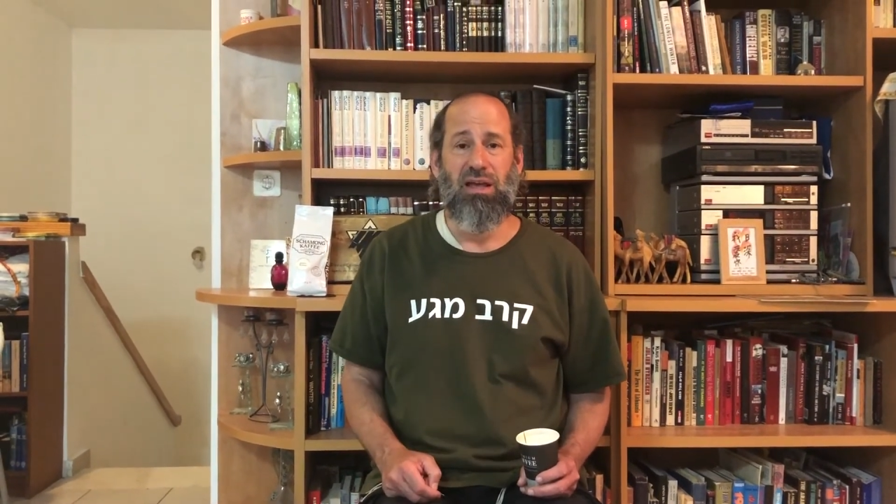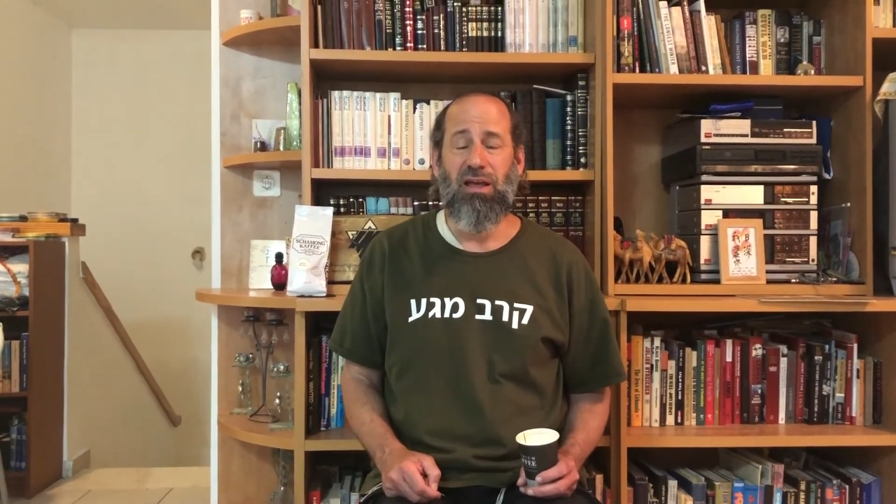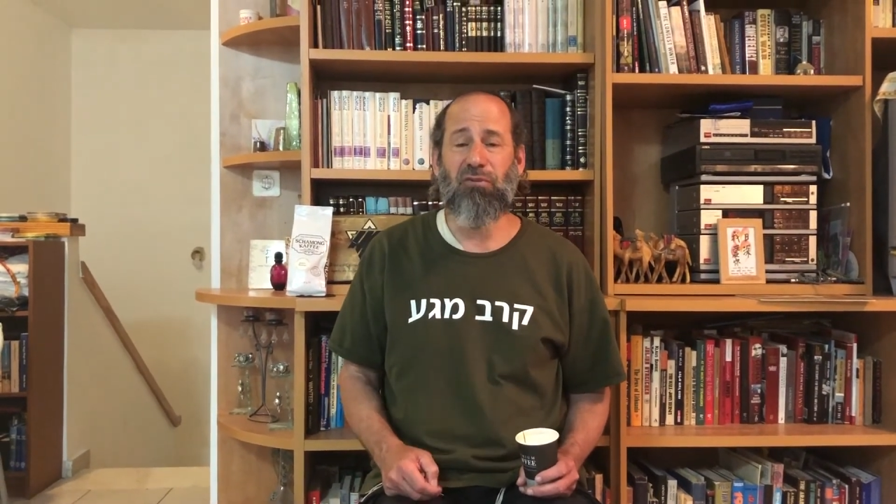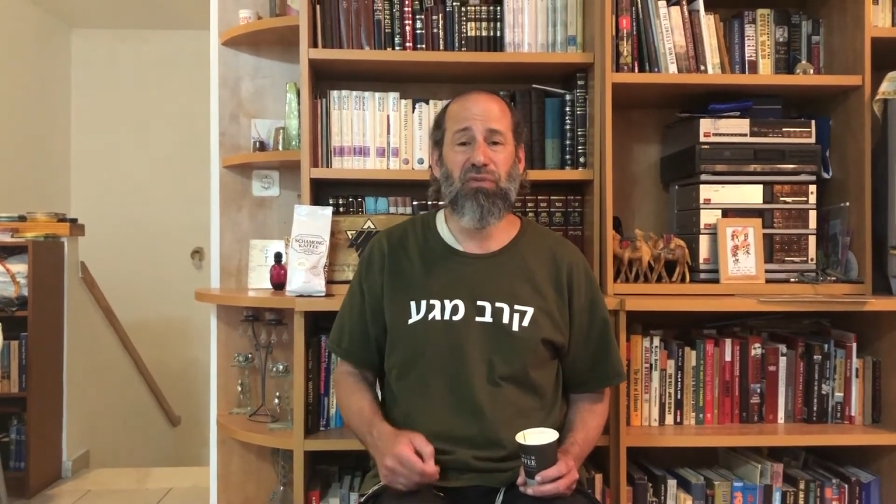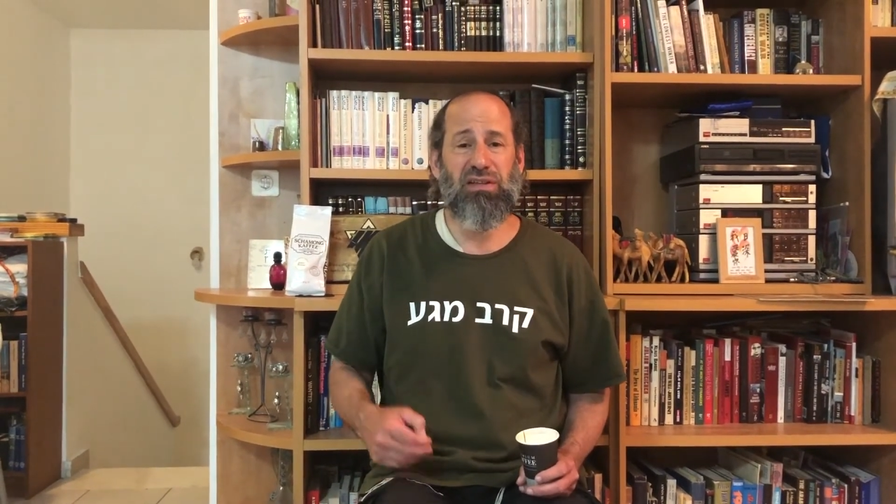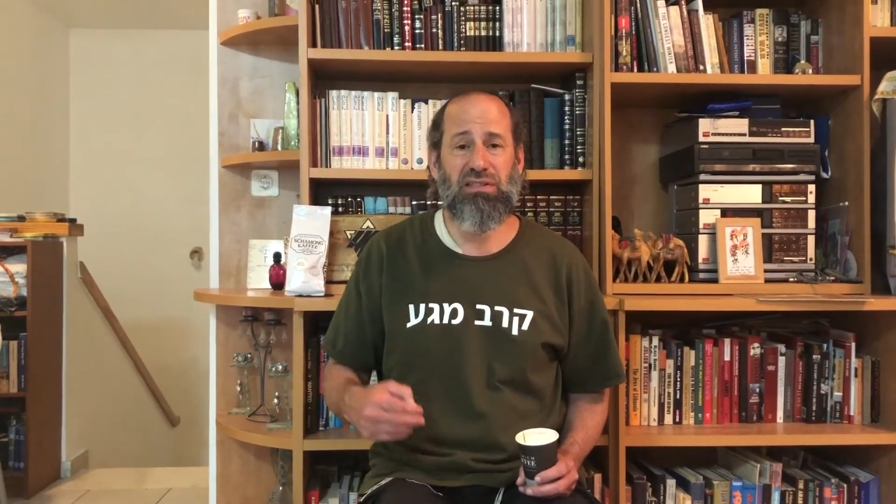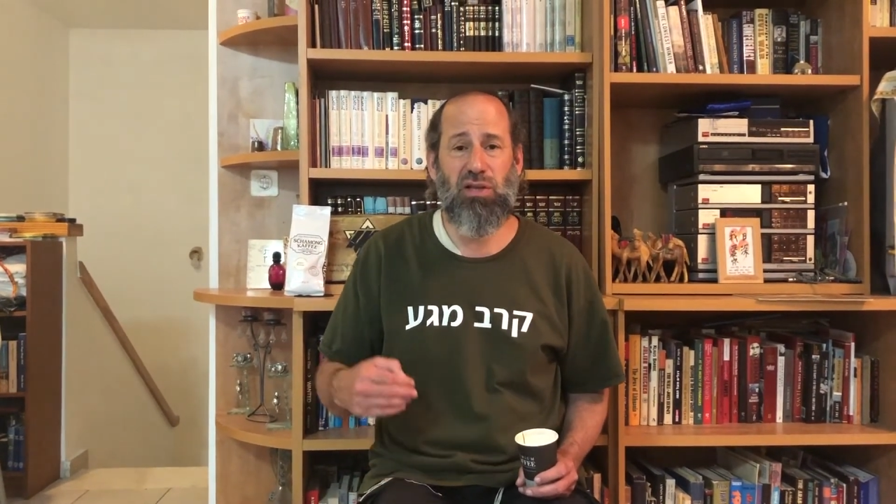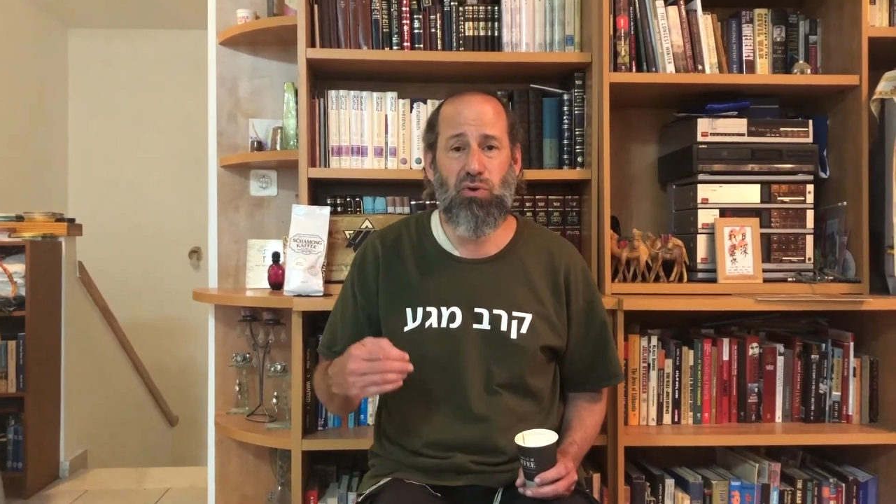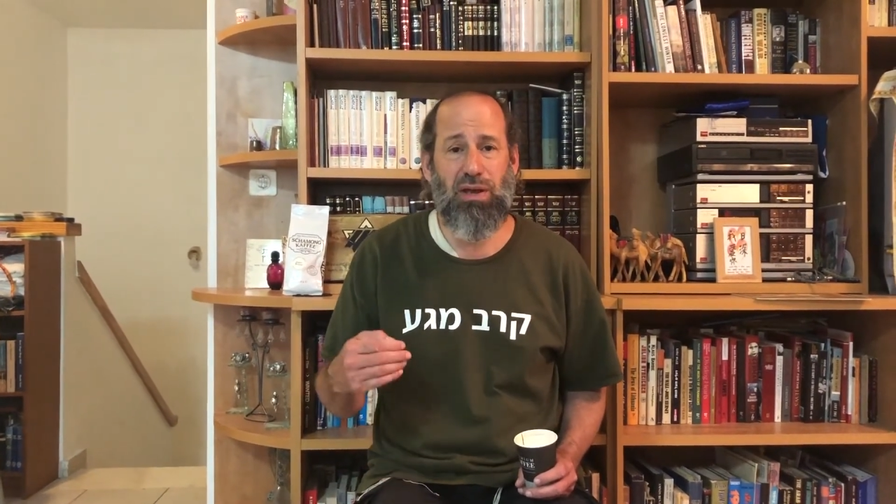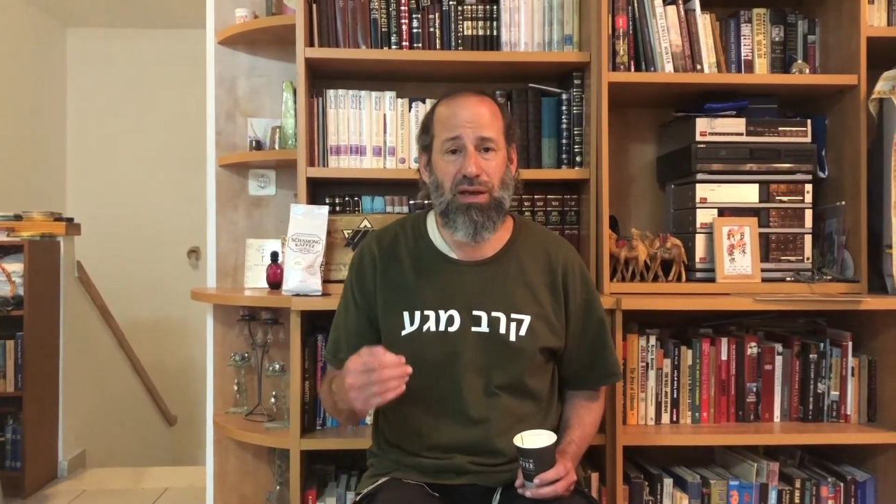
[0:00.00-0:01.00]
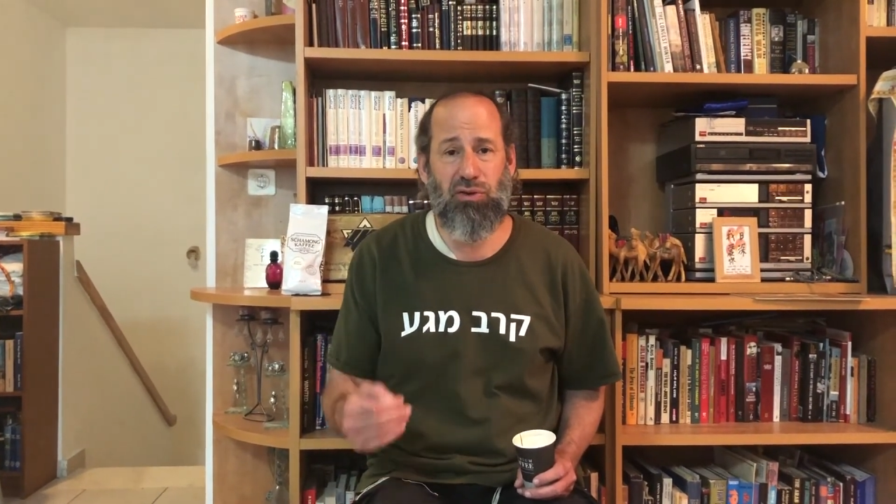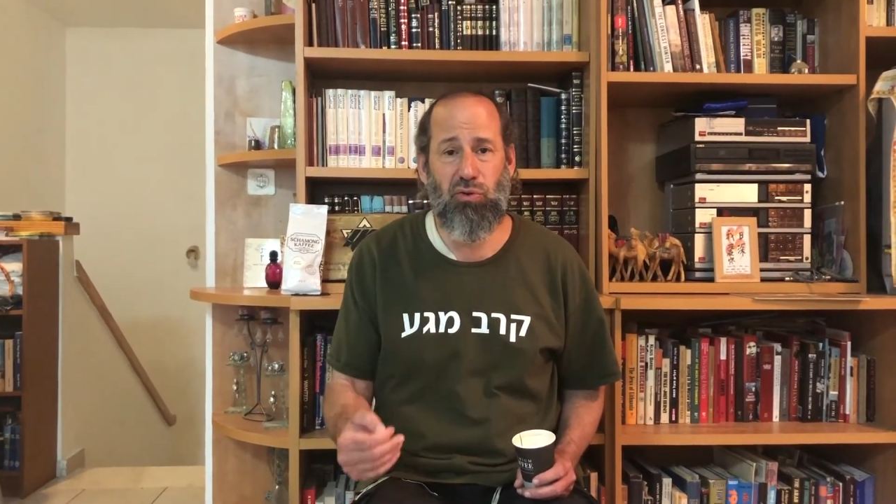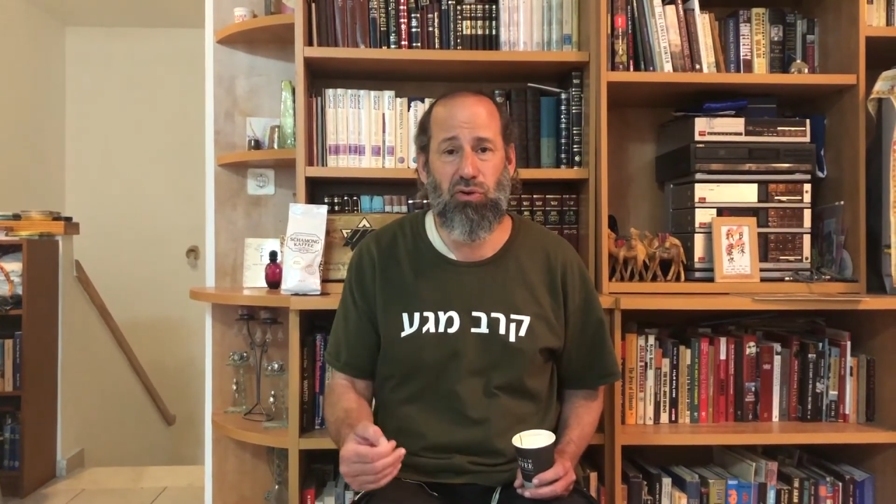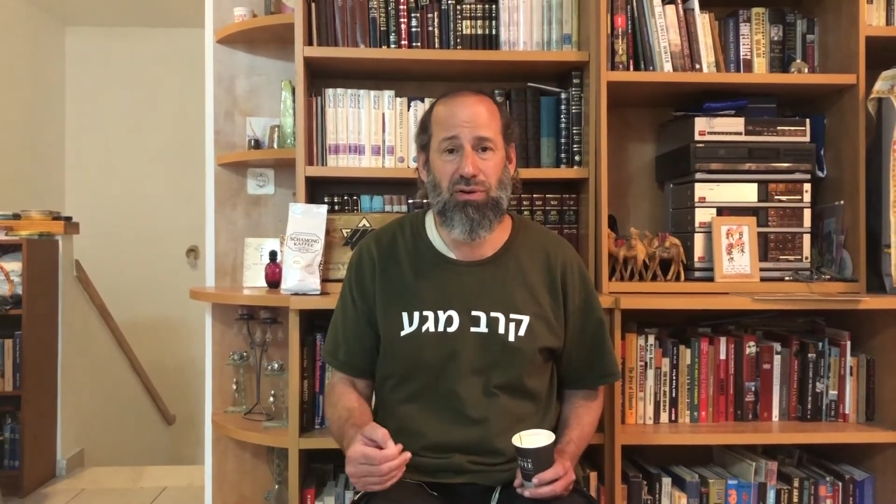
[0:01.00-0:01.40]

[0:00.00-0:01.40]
if I see you can't do your